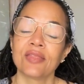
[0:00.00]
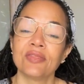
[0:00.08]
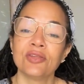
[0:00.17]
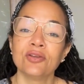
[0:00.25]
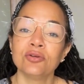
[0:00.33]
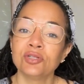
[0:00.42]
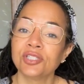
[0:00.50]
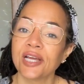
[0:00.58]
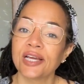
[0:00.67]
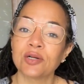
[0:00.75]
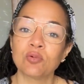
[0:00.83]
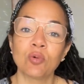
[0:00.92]
The new
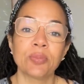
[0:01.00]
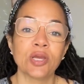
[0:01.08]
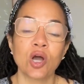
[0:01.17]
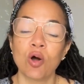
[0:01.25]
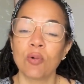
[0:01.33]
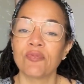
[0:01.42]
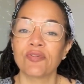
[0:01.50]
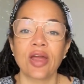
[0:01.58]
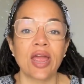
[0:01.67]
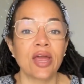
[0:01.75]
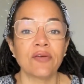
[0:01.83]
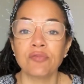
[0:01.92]
channel will be home for
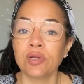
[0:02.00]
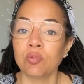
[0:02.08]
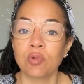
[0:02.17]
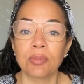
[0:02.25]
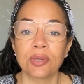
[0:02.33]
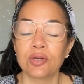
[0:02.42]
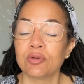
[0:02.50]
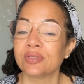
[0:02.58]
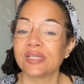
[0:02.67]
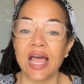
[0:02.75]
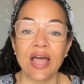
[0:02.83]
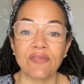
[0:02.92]
every woman
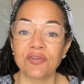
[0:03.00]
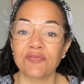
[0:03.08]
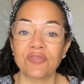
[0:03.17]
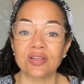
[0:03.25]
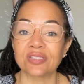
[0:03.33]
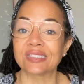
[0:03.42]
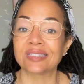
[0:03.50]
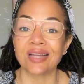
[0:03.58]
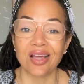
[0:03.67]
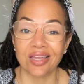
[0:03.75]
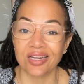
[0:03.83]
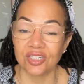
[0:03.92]
who's ever felt
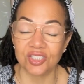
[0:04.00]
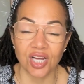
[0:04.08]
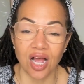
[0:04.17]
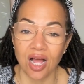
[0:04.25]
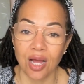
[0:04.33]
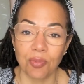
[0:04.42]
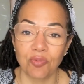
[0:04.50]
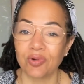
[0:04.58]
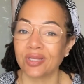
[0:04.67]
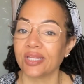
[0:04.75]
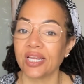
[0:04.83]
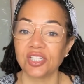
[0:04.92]
stuck in a job,
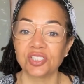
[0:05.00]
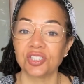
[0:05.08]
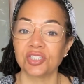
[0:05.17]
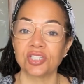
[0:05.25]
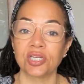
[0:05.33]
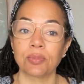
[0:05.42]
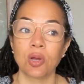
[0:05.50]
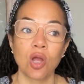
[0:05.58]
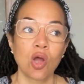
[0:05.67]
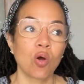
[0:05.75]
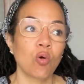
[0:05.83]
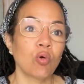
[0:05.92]
relationship,
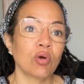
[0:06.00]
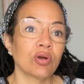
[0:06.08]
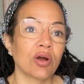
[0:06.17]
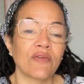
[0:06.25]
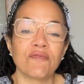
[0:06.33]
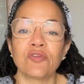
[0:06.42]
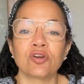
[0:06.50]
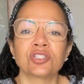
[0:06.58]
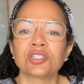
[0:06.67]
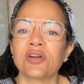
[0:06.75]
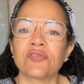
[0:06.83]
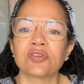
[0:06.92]
or a
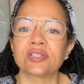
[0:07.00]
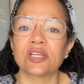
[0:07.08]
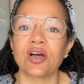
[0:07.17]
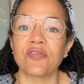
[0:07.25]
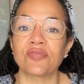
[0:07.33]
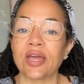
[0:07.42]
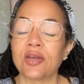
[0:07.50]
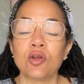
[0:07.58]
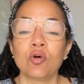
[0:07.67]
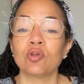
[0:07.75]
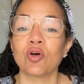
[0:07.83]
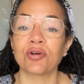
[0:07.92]
version of herself that
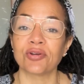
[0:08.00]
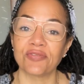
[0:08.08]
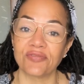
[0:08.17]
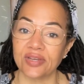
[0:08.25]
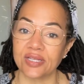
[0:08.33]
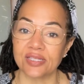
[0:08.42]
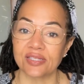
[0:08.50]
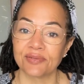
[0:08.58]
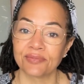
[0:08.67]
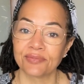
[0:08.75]
no longer fits.